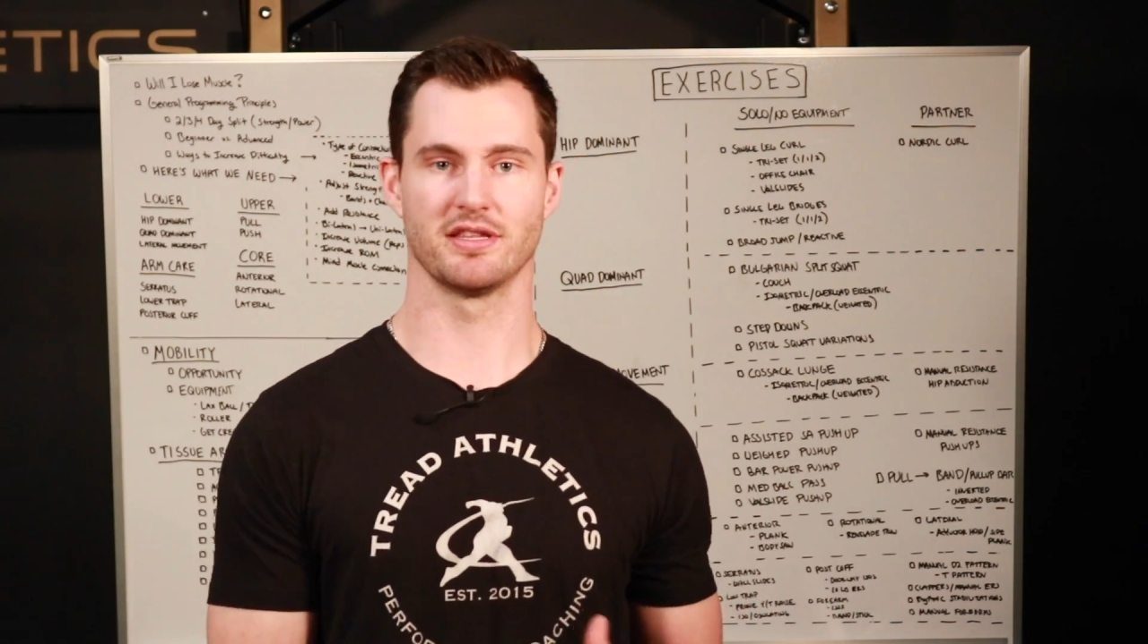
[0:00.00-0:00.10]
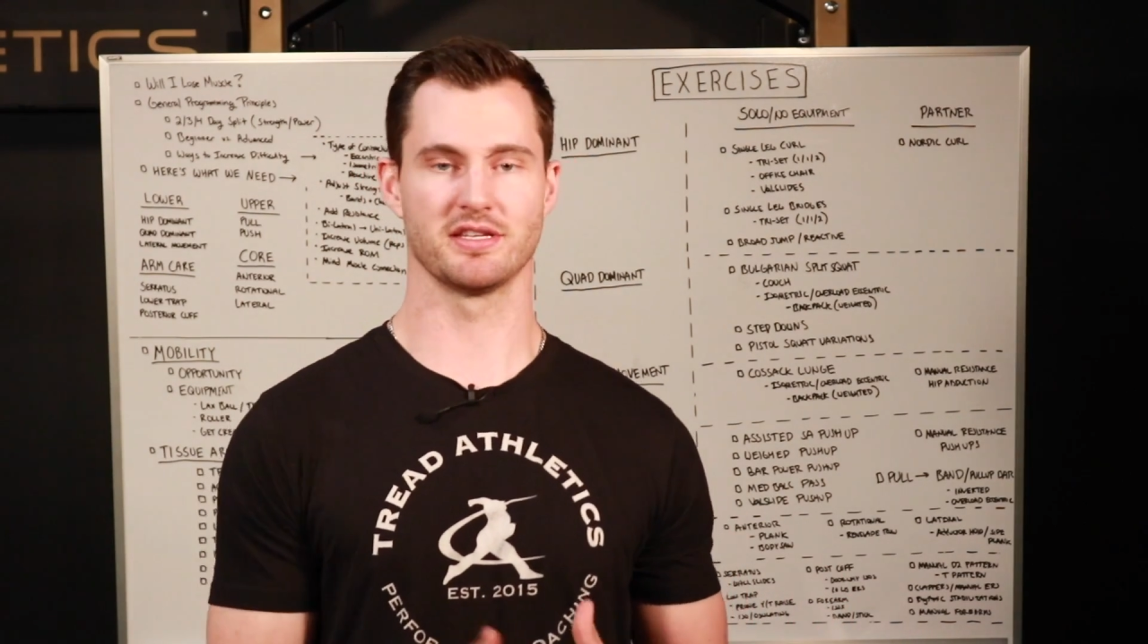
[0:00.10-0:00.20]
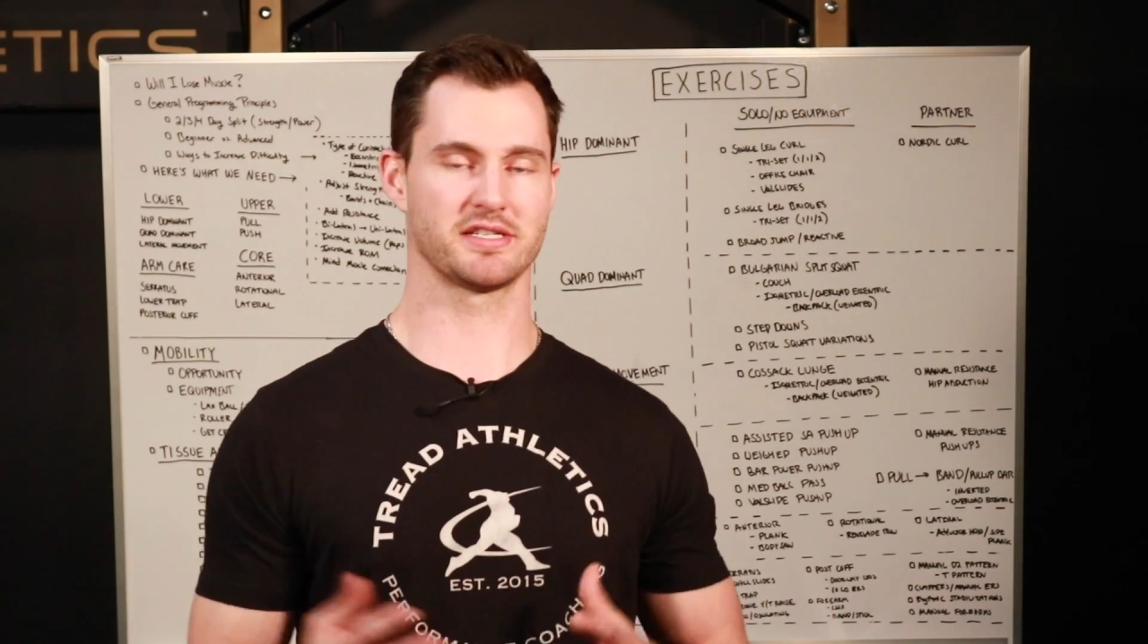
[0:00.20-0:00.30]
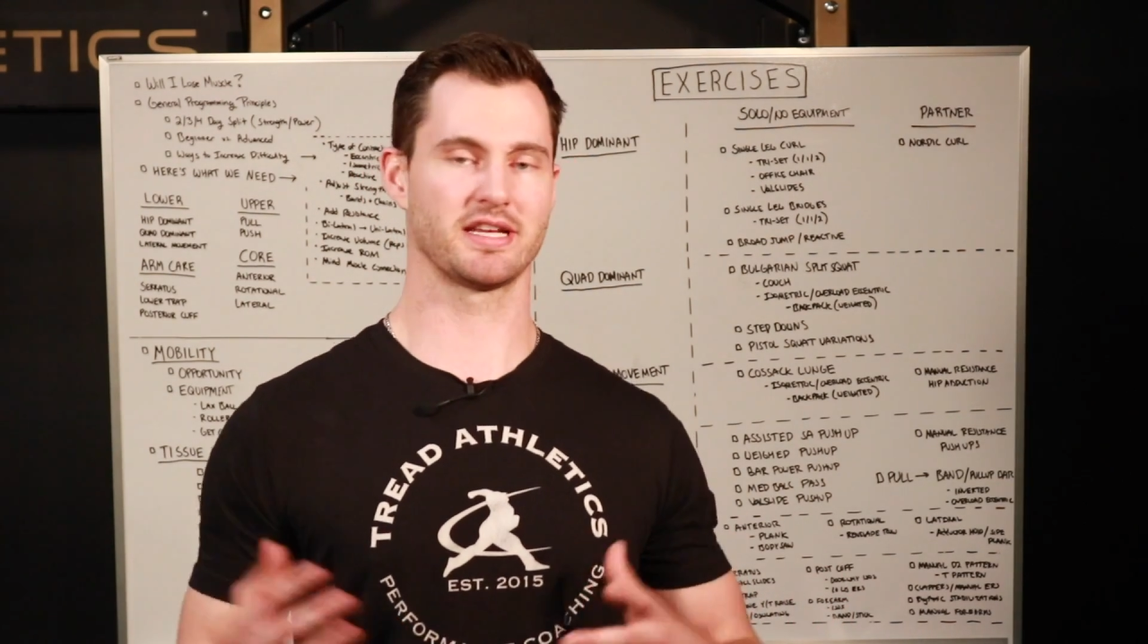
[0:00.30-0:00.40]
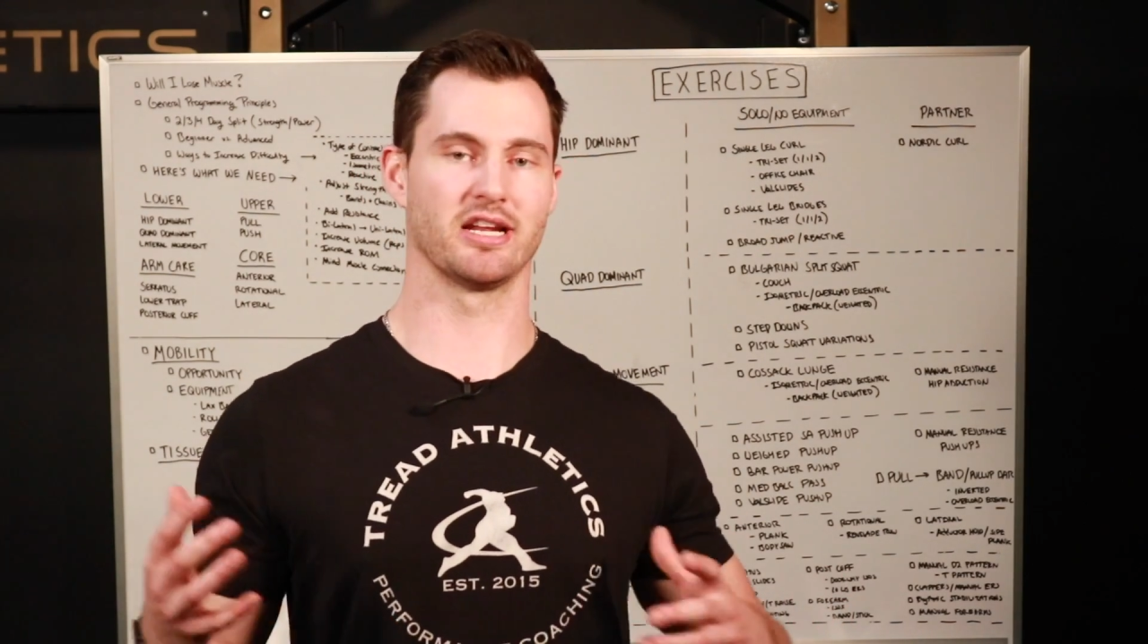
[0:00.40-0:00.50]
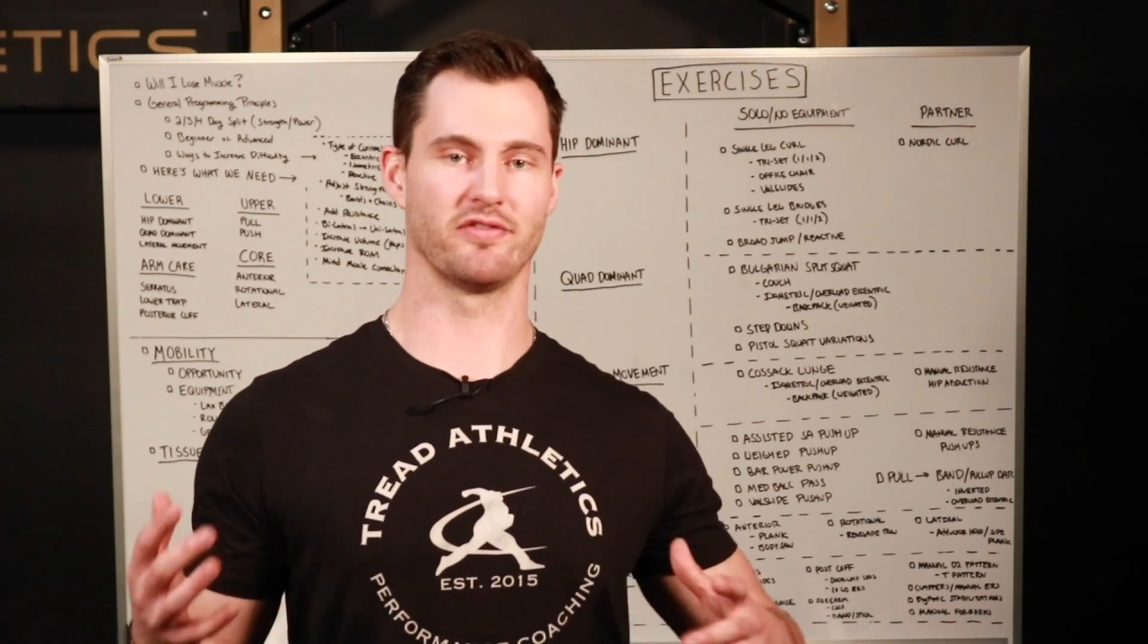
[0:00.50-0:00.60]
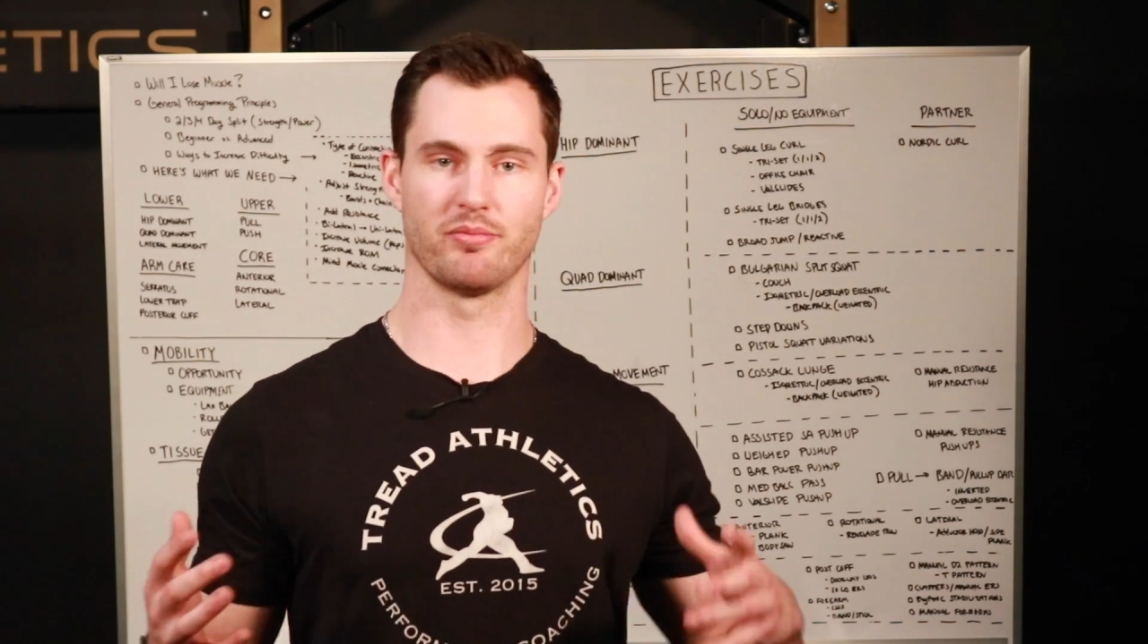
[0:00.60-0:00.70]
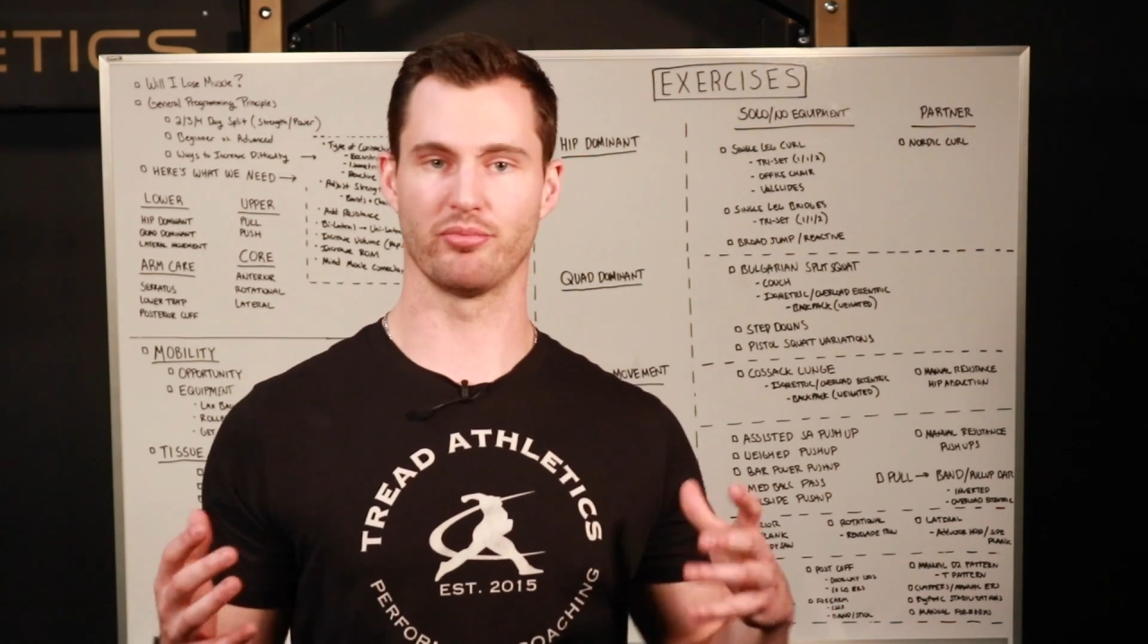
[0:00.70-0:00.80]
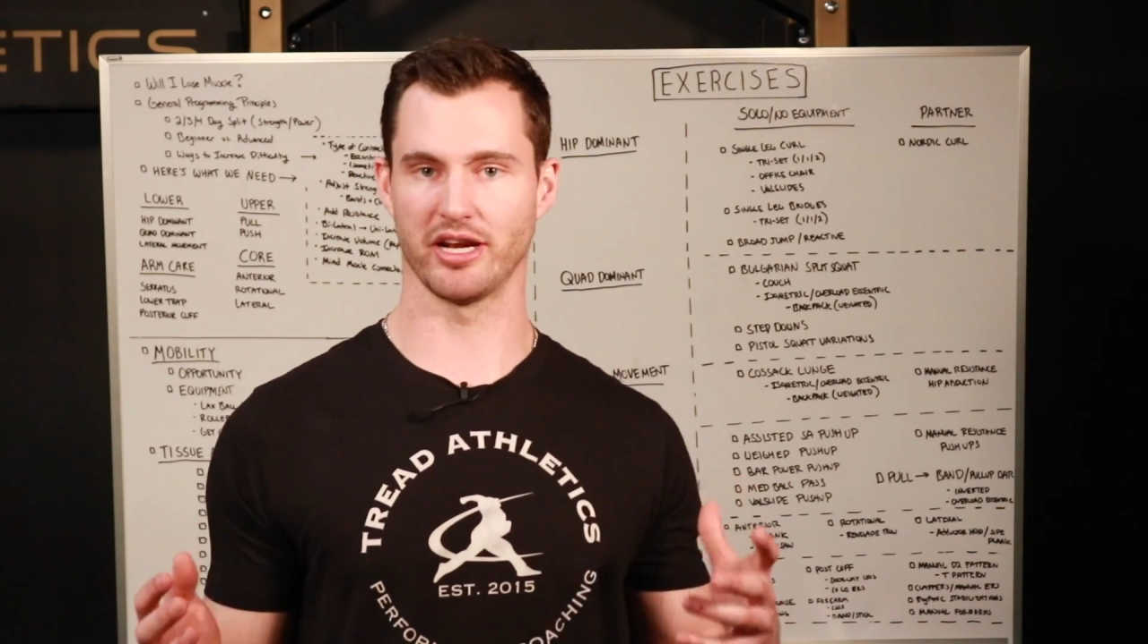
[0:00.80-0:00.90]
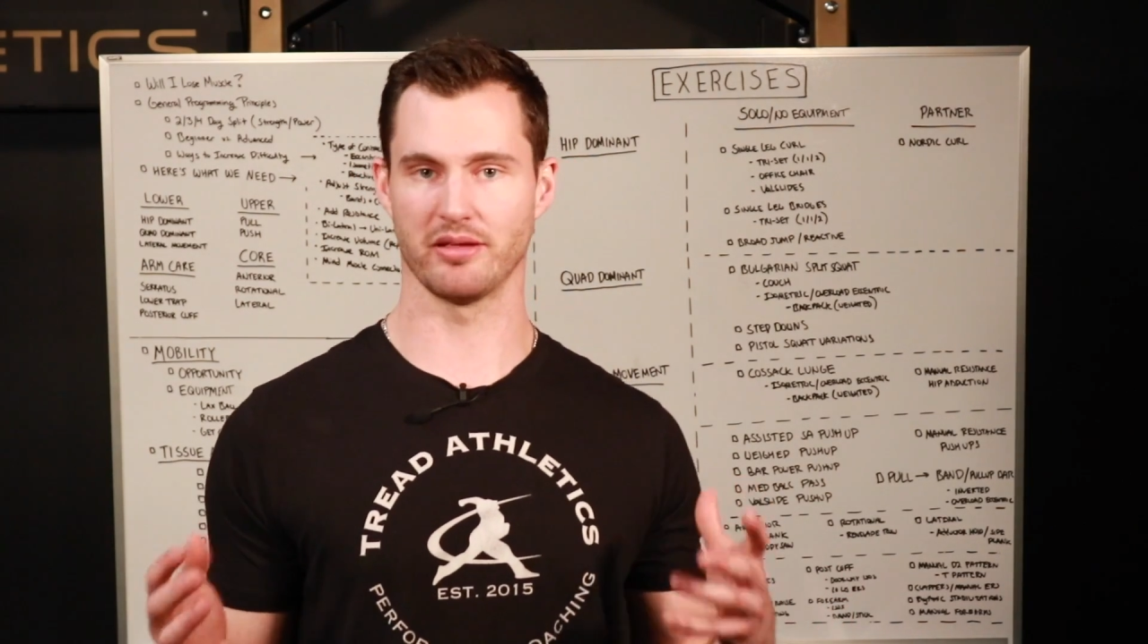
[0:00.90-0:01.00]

This is kind of the bread